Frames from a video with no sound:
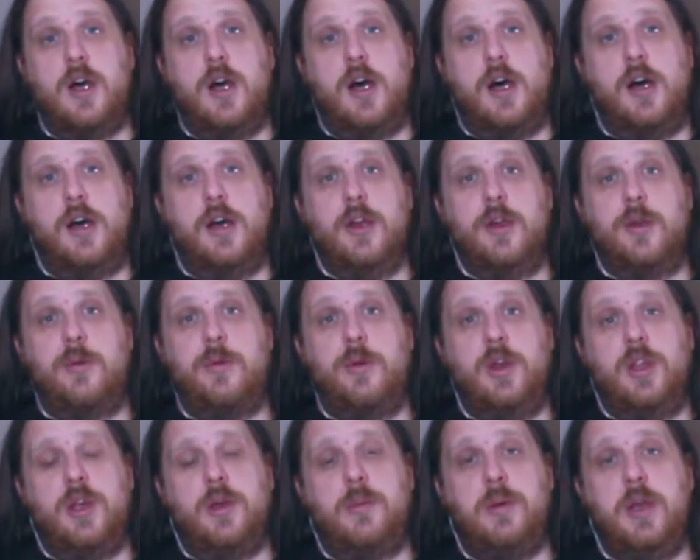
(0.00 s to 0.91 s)

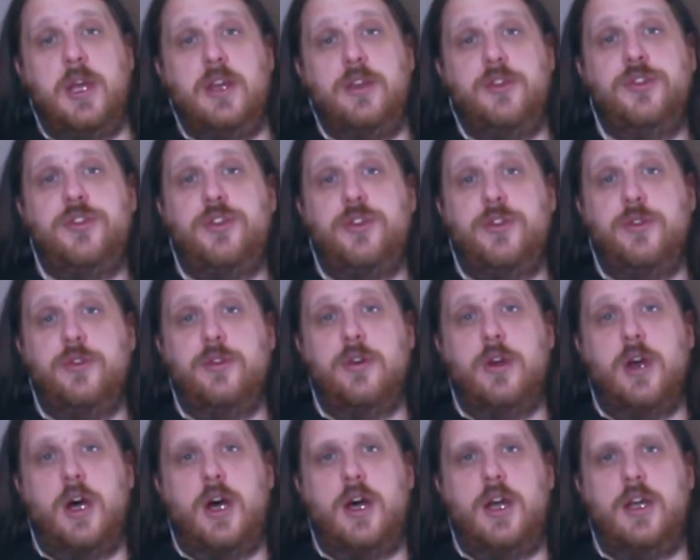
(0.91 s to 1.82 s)
acrylic paints,
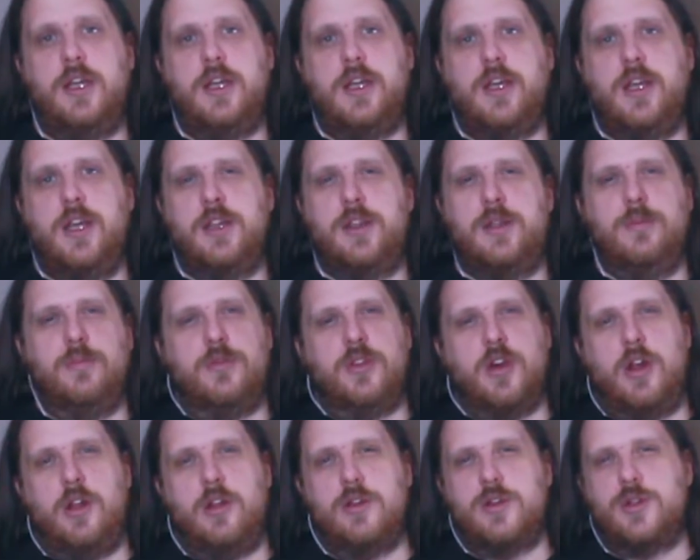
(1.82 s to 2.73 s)
you can get them
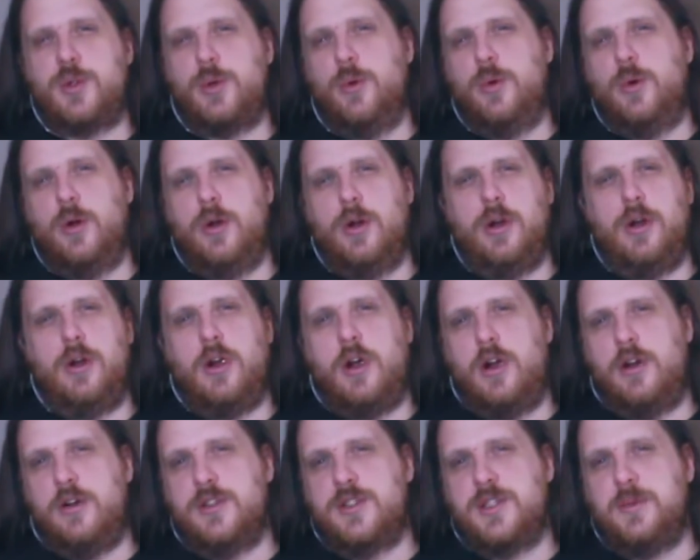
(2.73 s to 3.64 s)
dollar store,
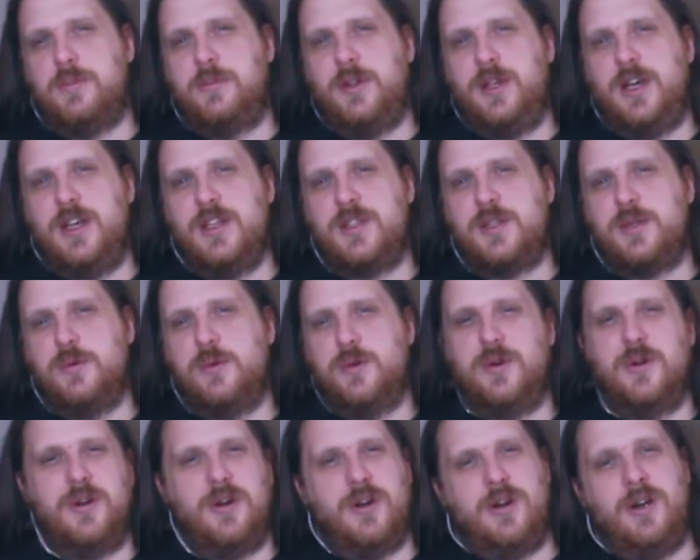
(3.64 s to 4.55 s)
art supply
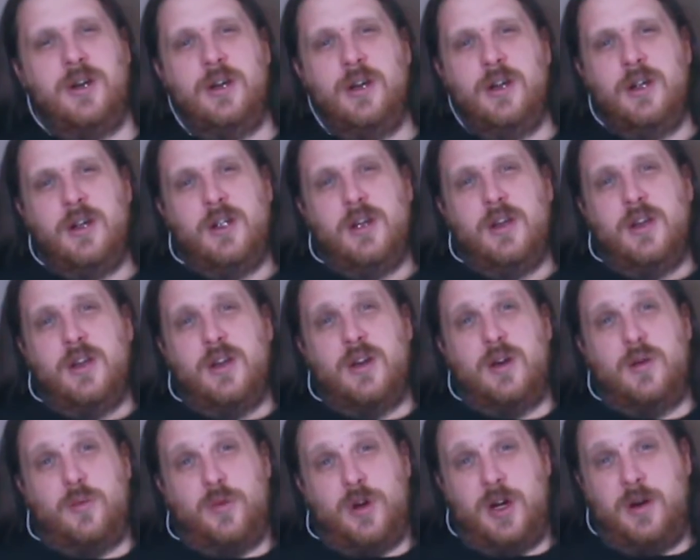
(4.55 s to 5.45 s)
store,
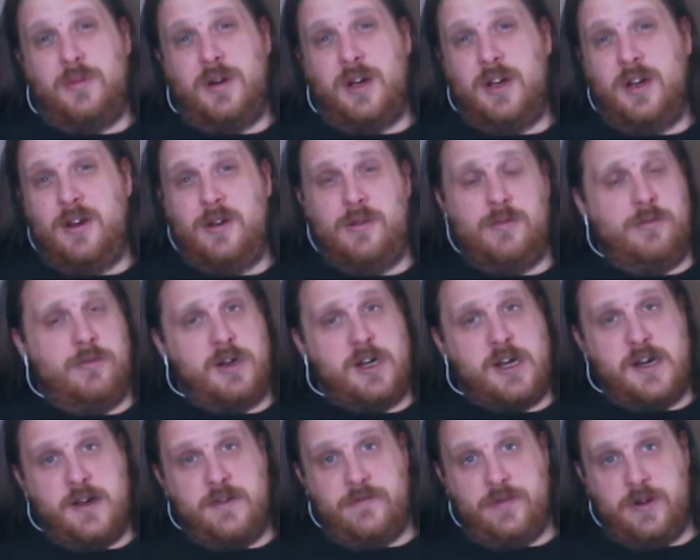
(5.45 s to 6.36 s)
Walmart,
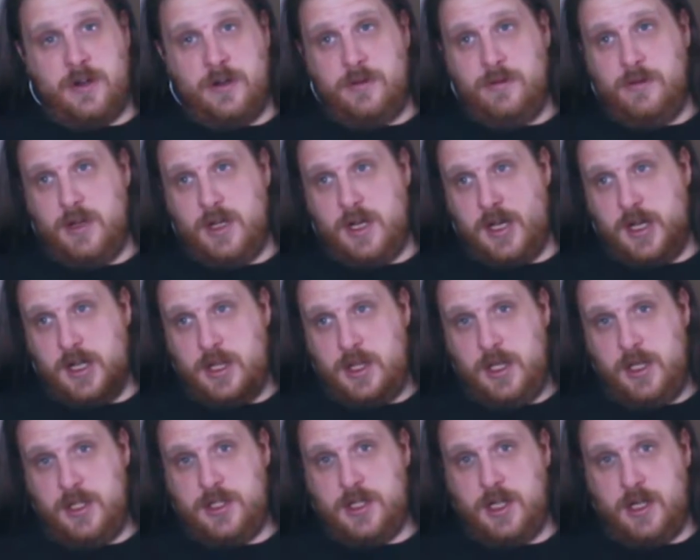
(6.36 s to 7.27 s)
wherever
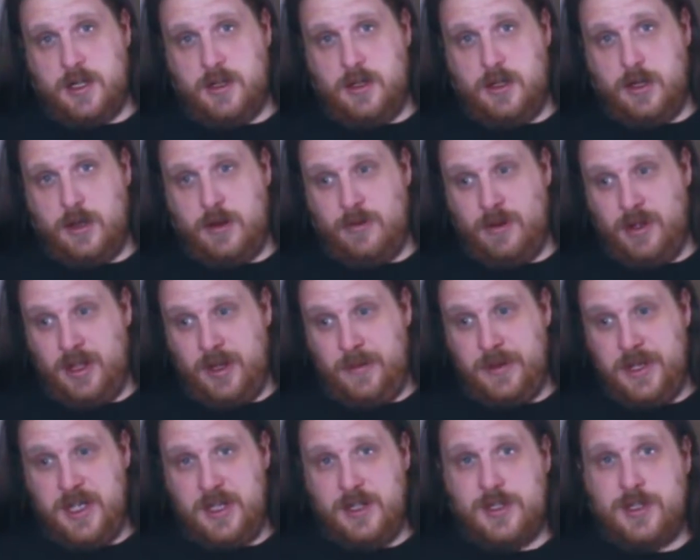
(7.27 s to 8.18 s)
they sell
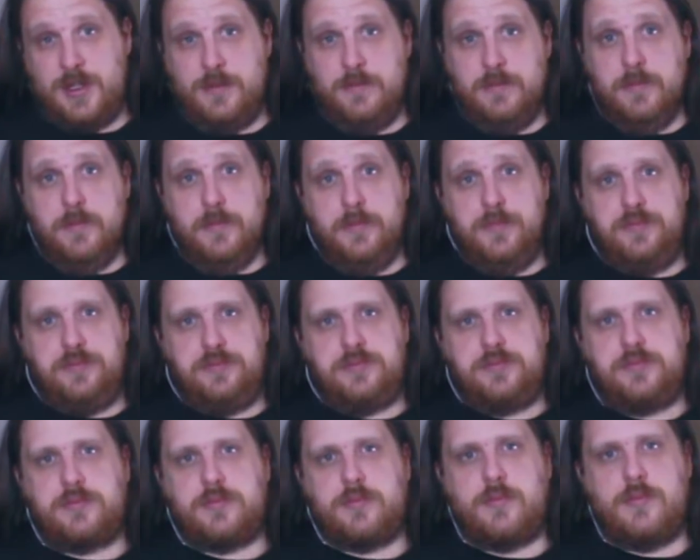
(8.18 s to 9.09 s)
acrylic paints.
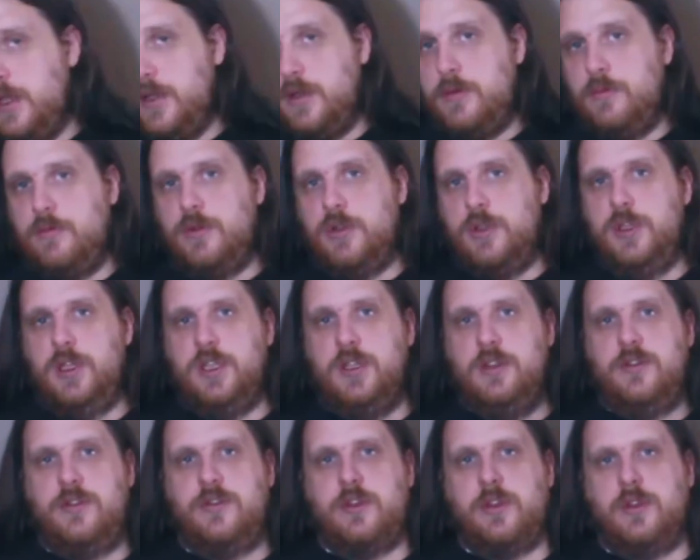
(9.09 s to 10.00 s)
And then we'll
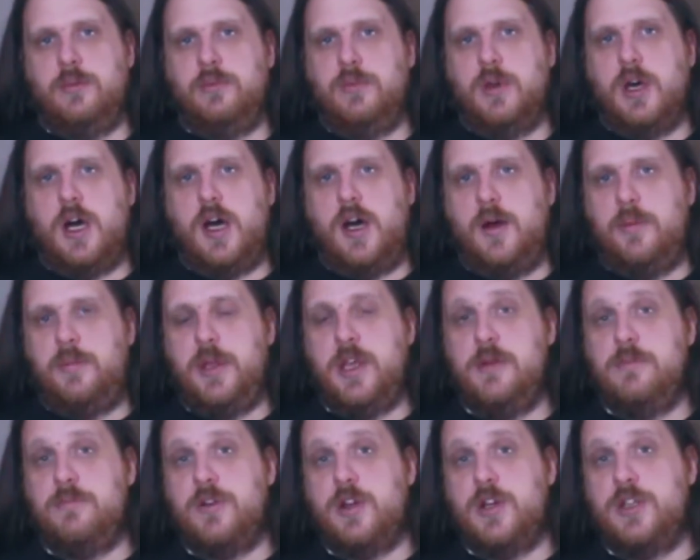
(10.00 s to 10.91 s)
need some
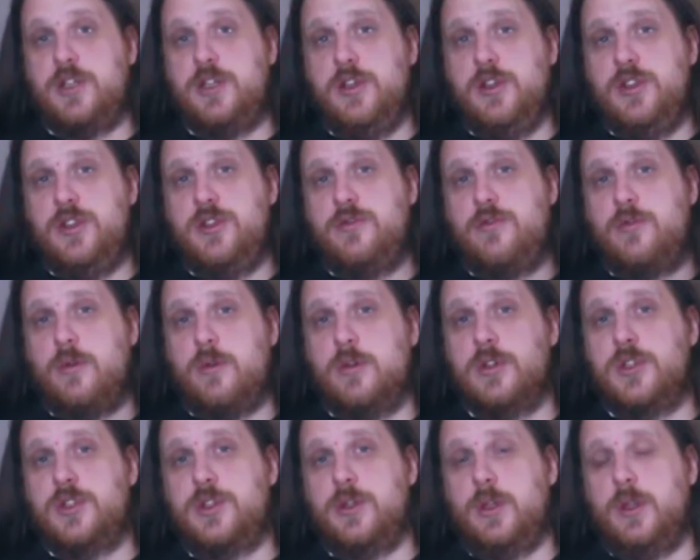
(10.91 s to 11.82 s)
paint brushes, of
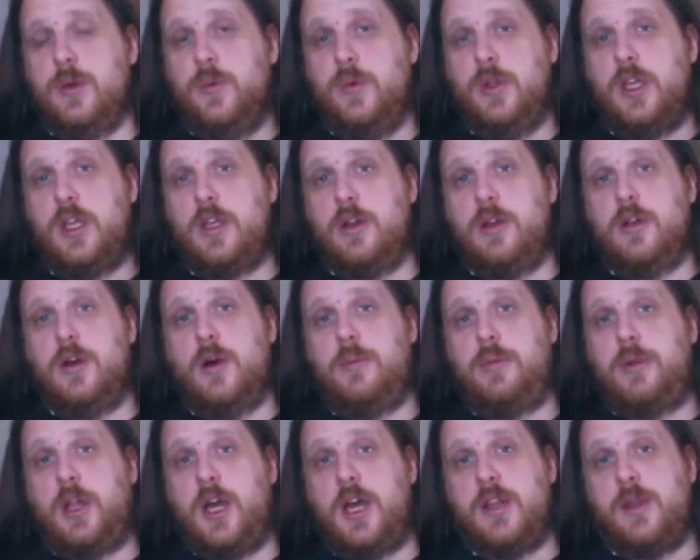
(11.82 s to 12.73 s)
course, so that we can
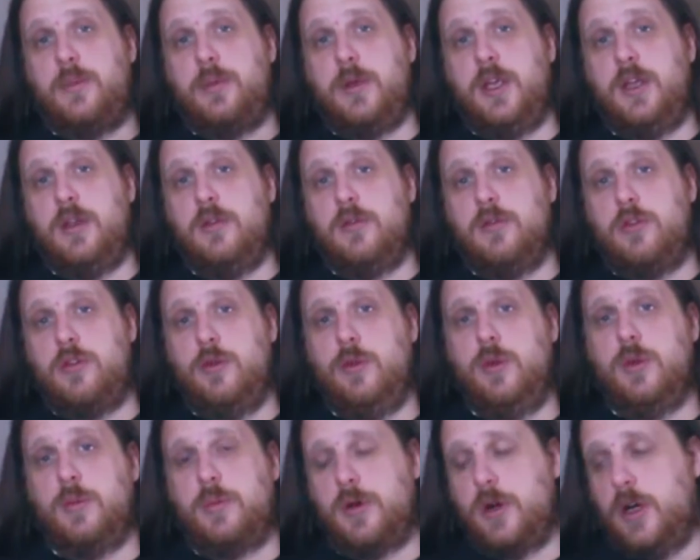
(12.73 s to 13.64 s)
apply the paint to
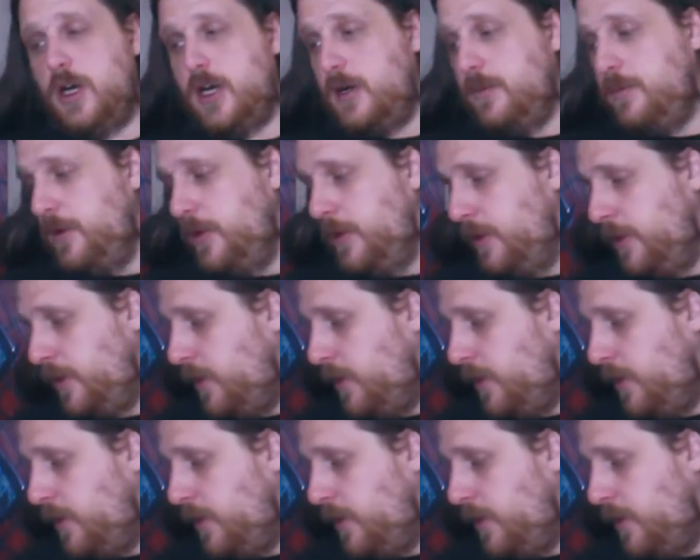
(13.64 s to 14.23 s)
the prop.